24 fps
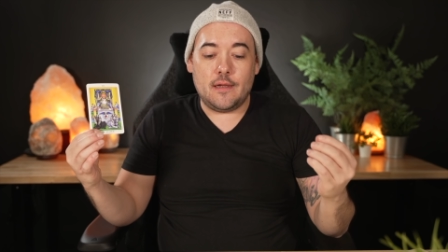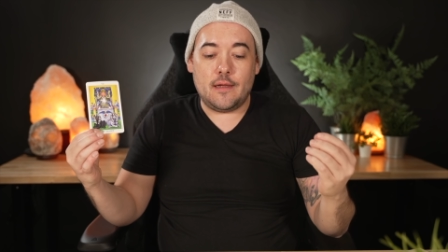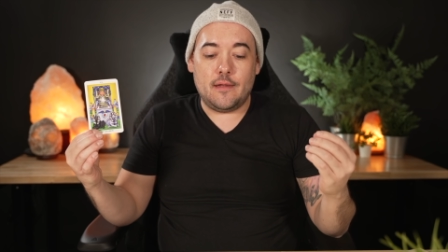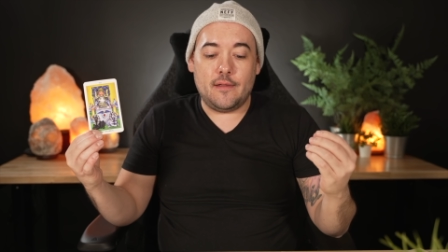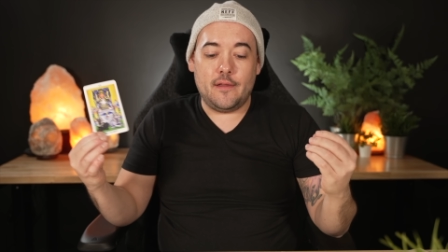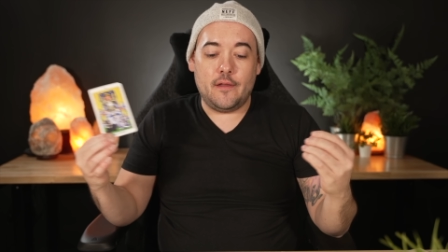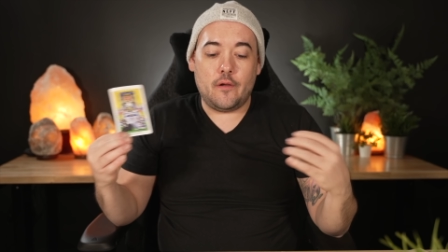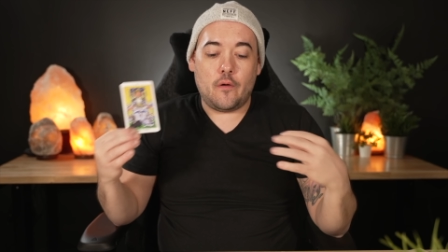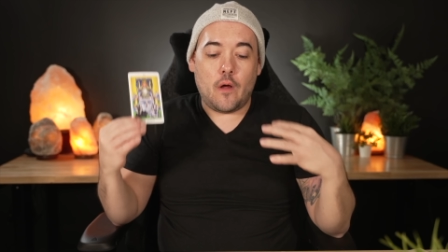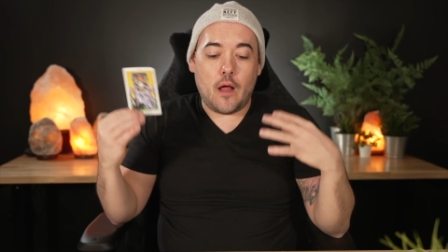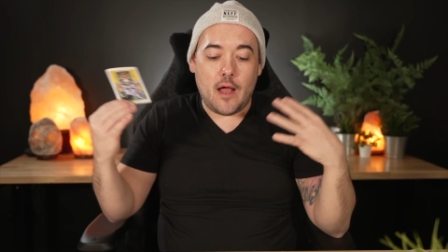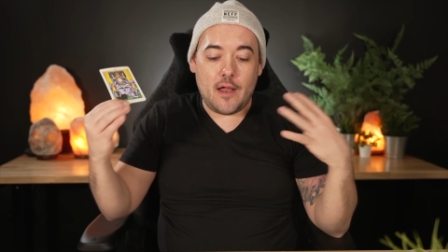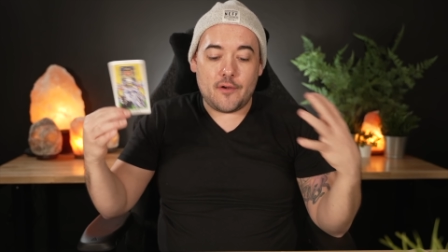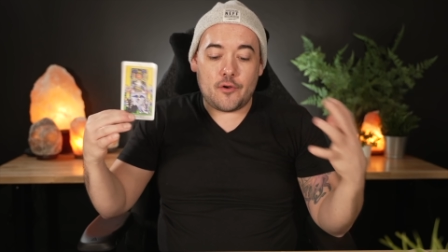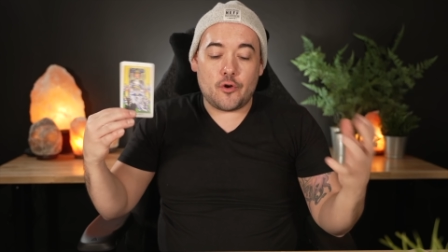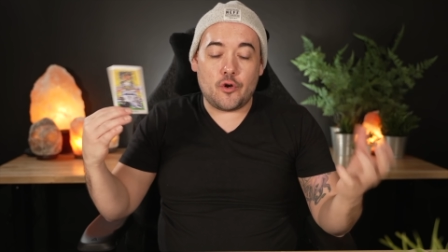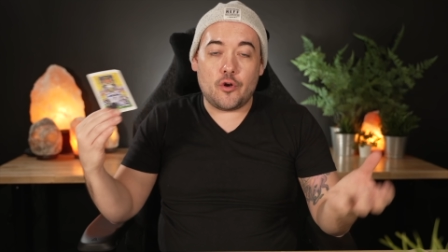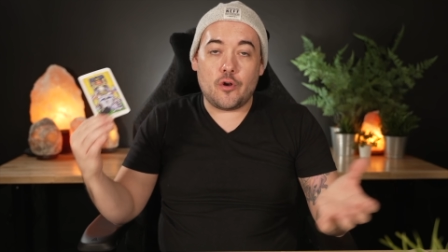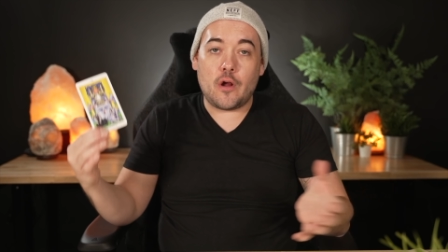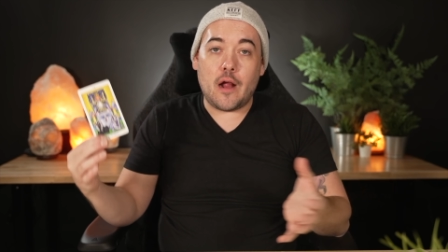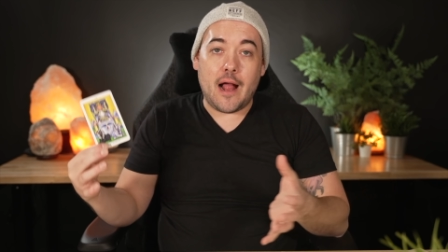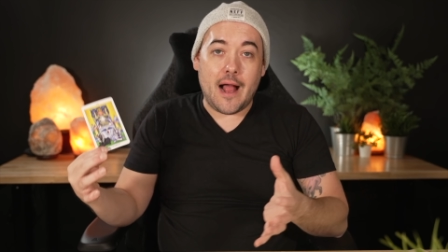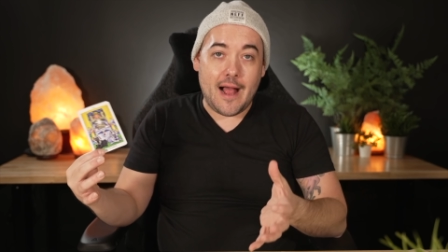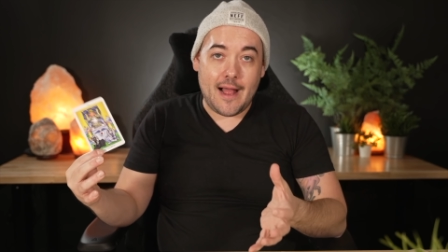you know, on
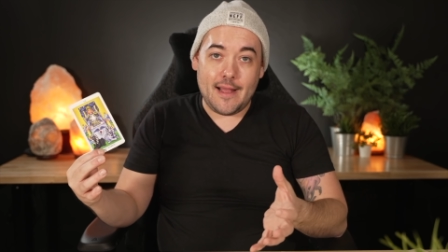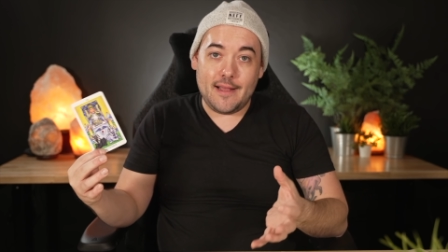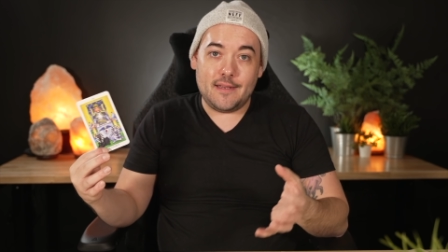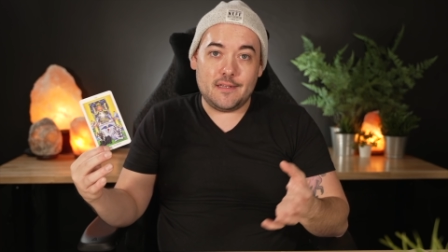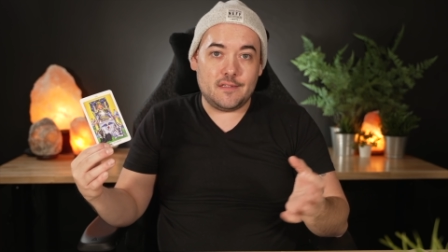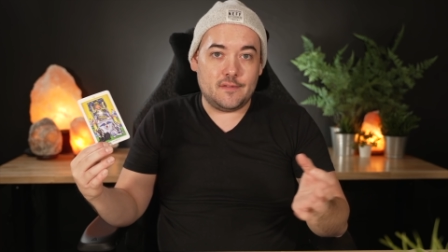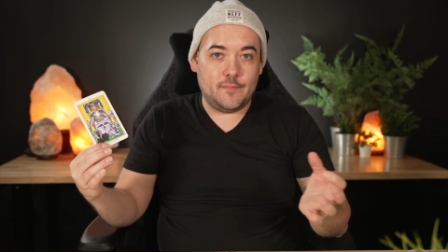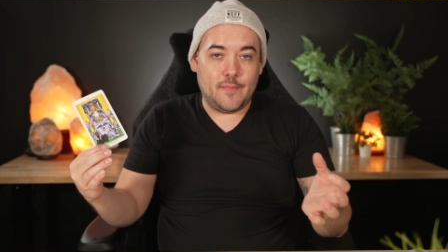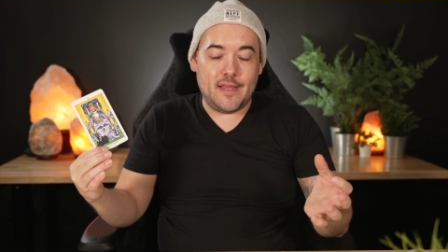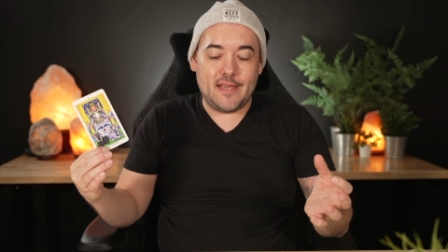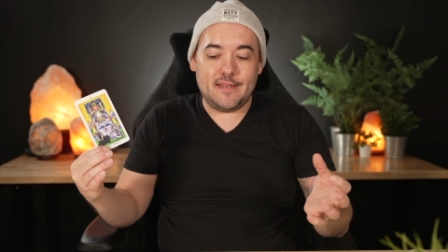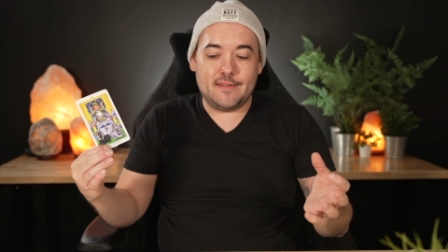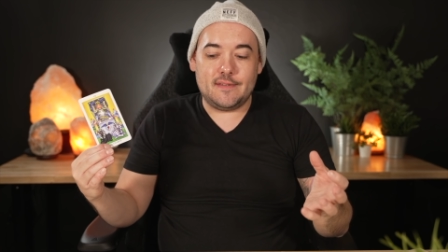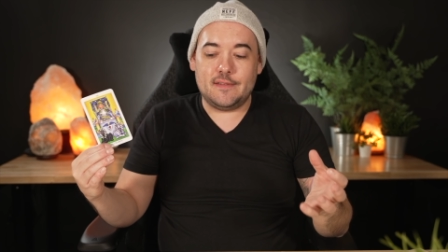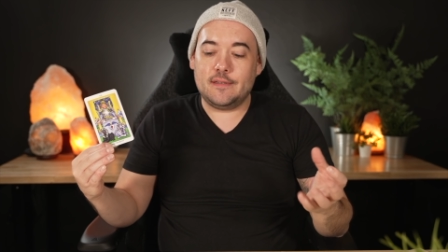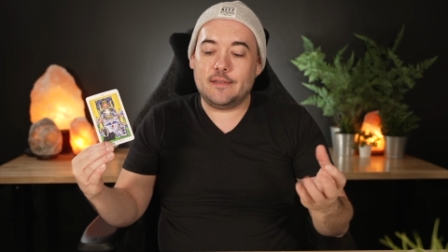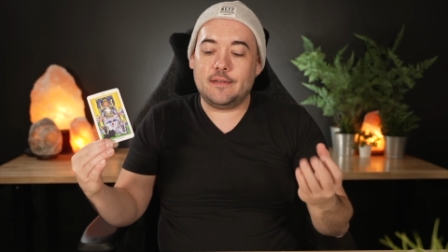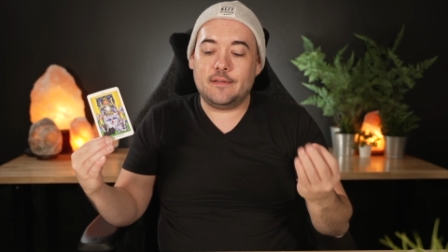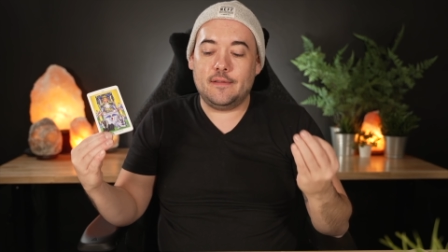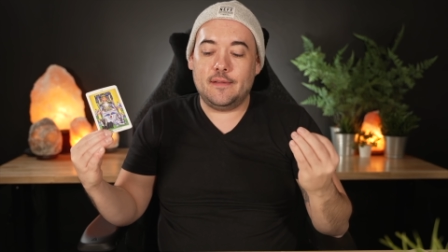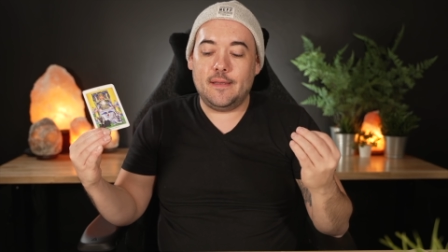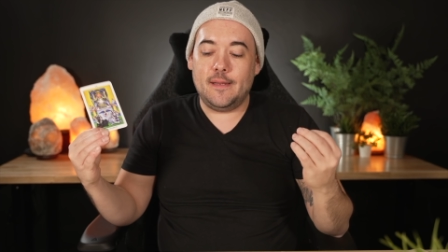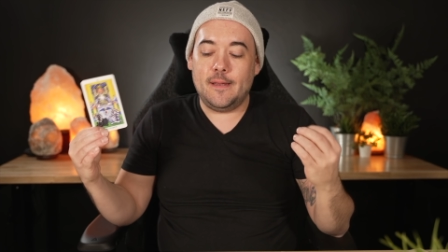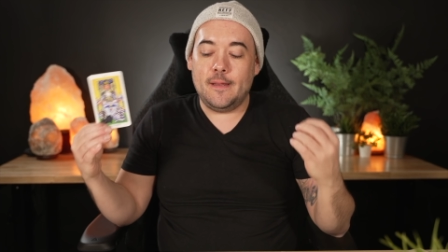her eyes,
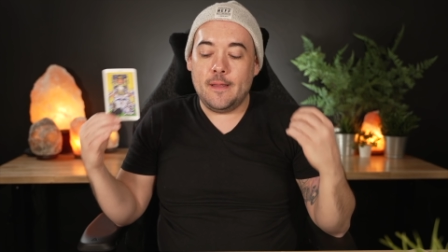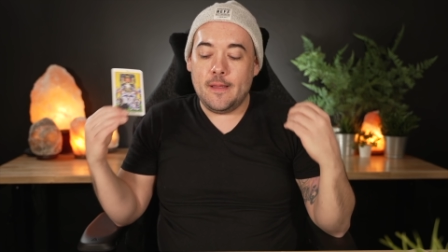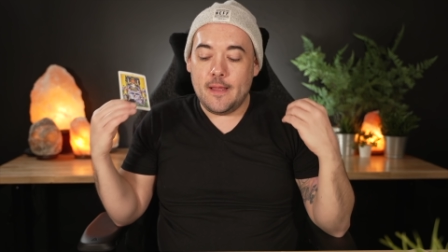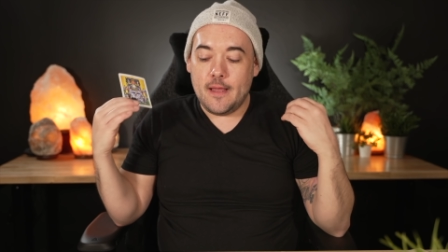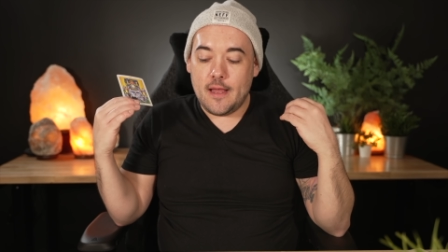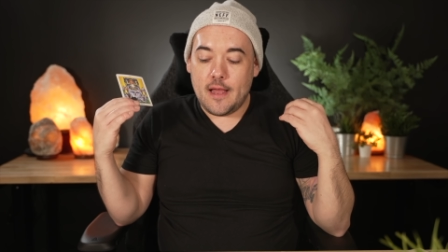basically.